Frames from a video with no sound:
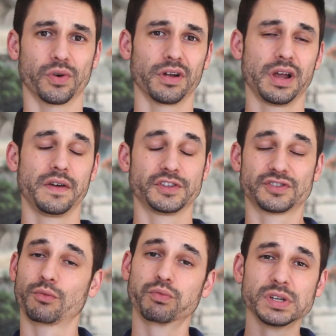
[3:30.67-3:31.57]
or
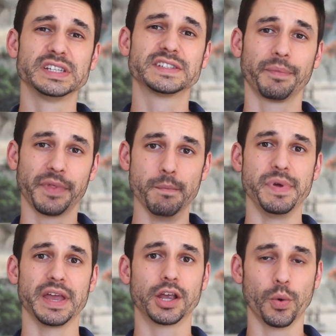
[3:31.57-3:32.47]
there's like really something
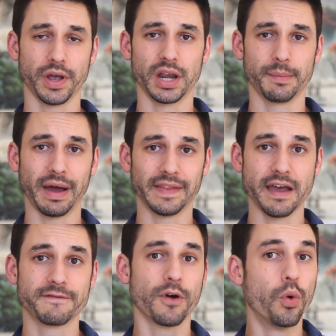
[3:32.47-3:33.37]
big going on in my
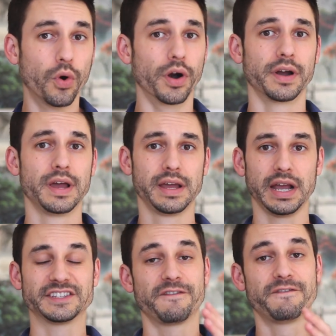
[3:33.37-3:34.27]
life. Or
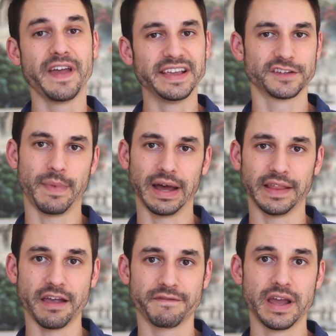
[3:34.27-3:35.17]
it's a phase of my
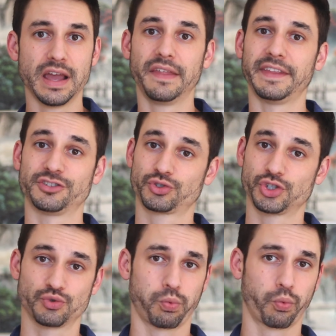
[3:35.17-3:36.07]
life that's
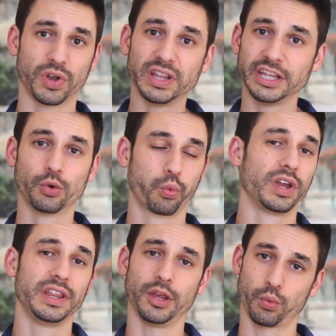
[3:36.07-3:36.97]
just really,
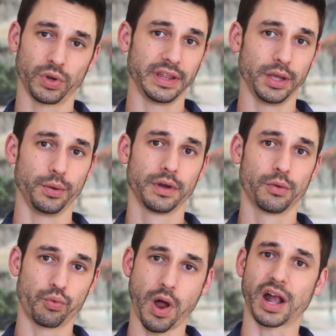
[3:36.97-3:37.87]
really, really
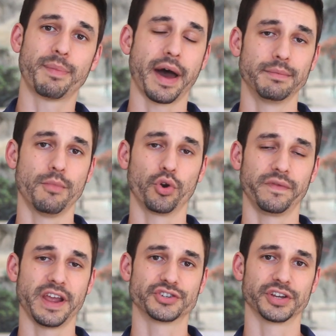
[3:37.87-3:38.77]
rock bottom
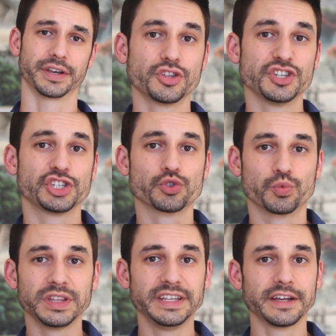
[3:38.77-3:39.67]
motivation. So this is
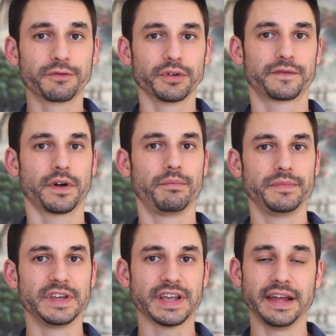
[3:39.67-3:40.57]
really different from this